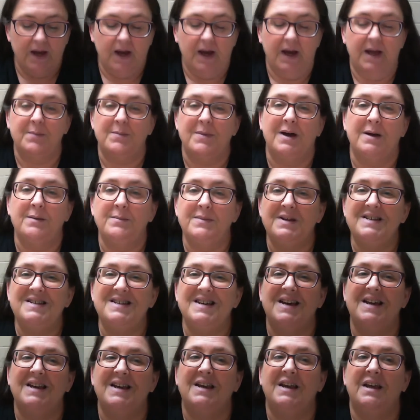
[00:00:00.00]
It might be
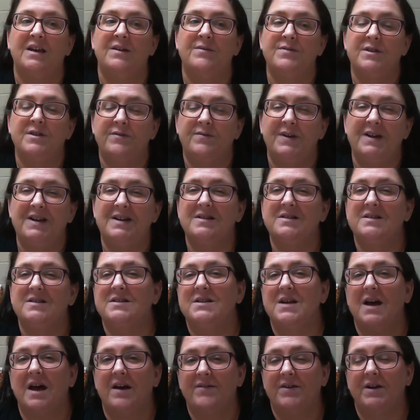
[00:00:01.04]
done if the fetus
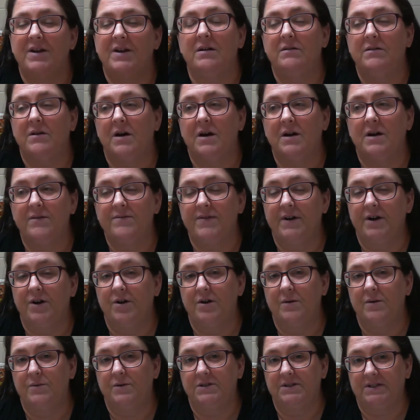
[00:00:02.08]
is having a lot of
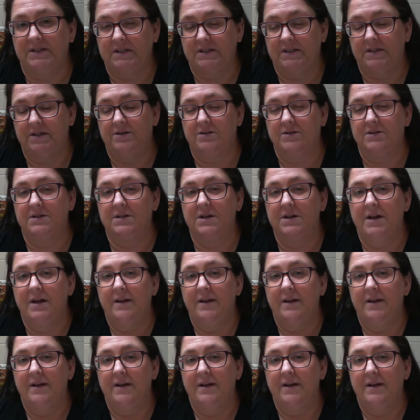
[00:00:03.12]
variable decels.